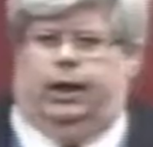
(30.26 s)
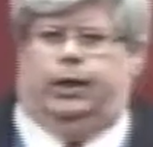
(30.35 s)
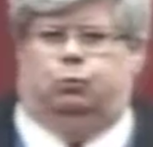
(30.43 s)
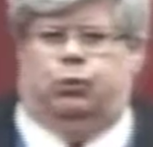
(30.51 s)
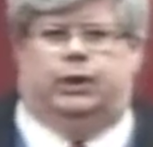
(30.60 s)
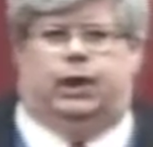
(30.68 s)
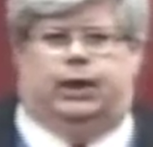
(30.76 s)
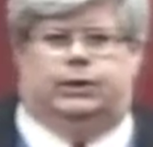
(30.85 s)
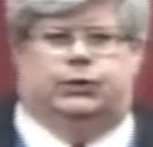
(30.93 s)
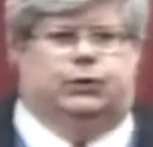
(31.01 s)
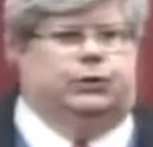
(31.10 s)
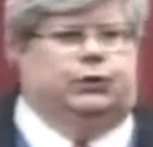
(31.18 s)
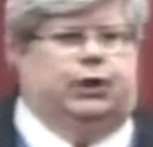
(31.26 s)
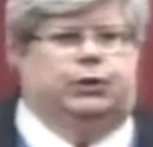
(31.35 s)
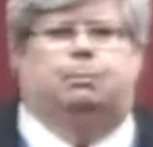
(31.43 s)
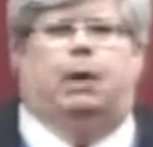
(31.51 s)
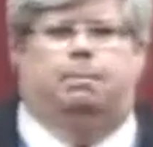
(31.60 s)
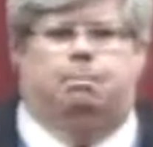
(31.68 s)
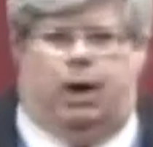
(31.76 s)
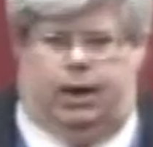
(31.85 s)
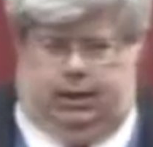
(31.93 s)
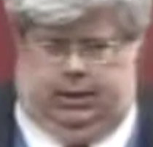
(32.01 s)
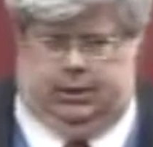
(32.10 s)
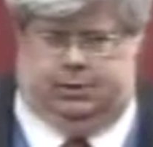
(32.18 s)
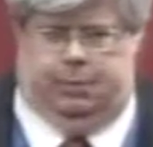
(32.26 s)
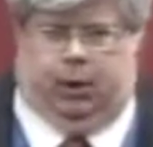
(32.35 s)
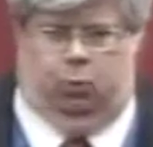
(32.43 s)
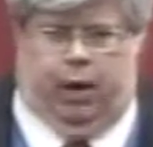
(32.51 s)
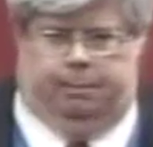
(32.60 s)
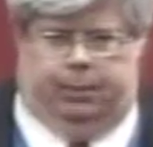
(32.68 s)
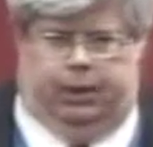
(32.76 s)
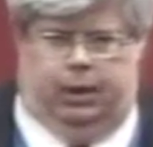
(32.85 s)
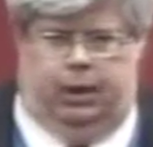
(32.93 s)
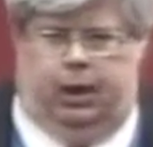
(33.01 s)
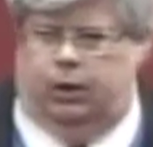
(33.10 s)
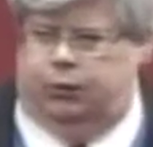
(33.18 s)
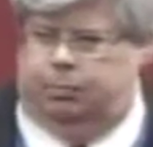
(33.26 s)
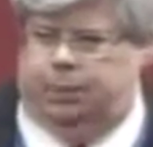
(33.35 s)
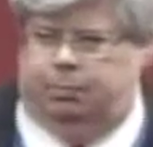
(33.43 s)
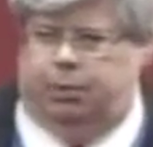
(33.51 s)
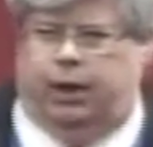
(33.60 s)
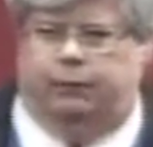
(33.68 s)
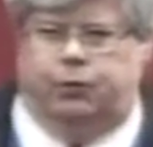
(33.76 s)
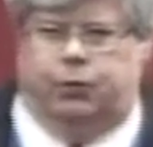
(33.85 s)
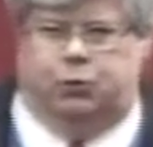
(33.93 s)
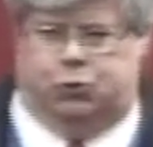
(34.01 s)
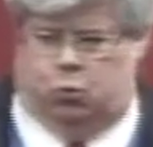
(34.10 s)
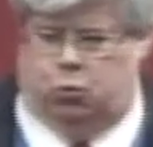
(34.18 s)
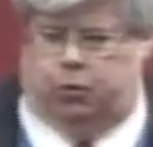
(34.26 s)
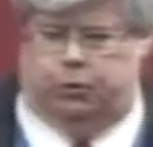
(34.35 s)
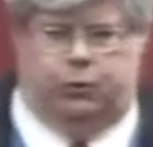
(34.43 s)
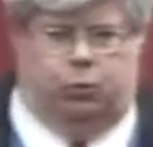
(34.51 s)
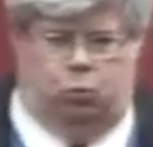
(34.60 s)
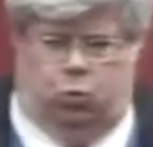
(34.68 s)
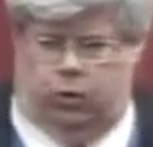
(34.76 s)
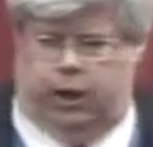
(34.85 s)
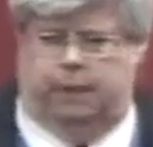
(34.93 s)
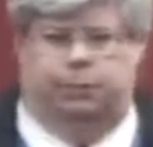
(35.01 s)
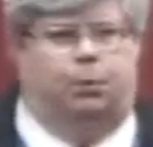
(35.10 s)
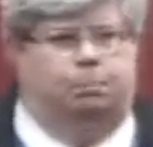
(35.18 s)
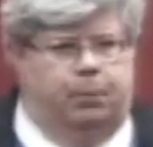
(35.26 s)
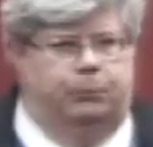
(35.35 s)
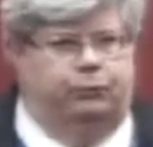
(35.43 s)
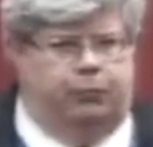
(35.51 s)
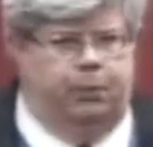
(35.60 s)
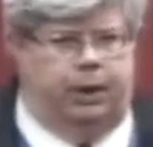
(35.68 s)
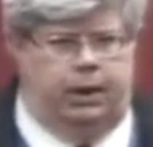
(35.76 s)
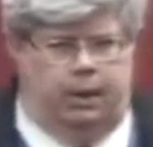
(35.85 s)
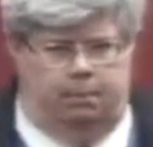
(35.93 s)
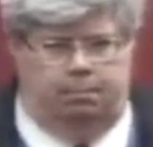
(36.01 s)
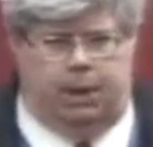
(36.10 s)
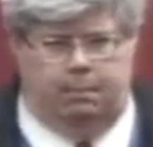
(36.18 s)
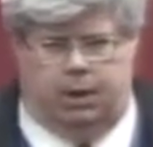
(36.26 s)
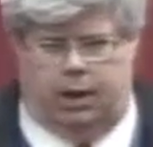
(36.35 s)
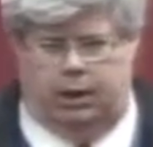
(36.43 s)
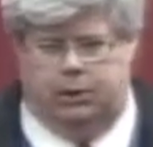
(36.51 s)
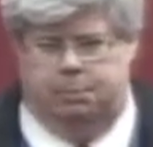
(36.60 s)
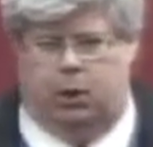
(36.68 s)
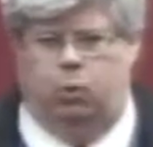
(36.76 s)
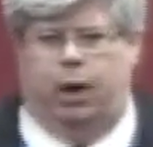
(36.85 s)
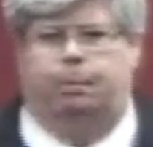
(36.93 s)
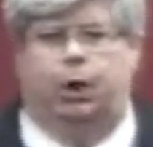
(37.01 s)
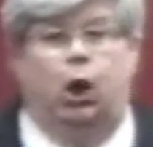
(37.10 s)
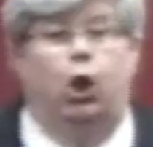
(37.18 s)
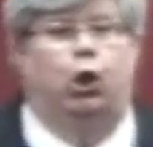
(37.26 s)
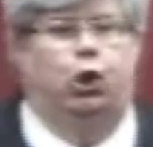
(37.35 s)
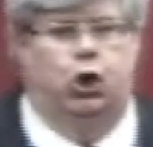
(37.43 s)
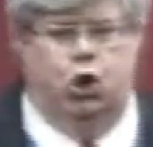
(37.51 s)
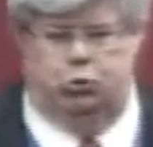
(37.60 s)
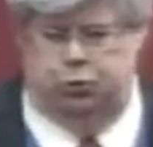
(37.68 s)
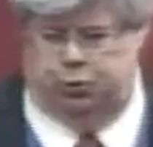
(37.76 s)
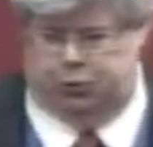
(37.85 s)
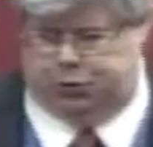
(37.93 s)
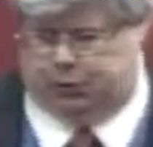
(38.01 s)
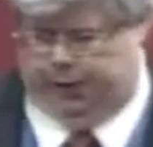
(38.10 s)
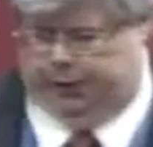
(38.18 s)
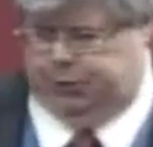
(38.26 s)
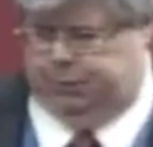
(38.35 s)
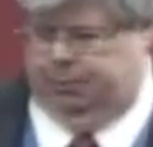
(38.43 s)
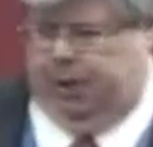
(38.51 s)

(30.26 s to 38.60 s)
he realizes and says, my mind is my weapon. Other people have their sword, their warhammer. But for me, my mind is my weapon. Know your strengths.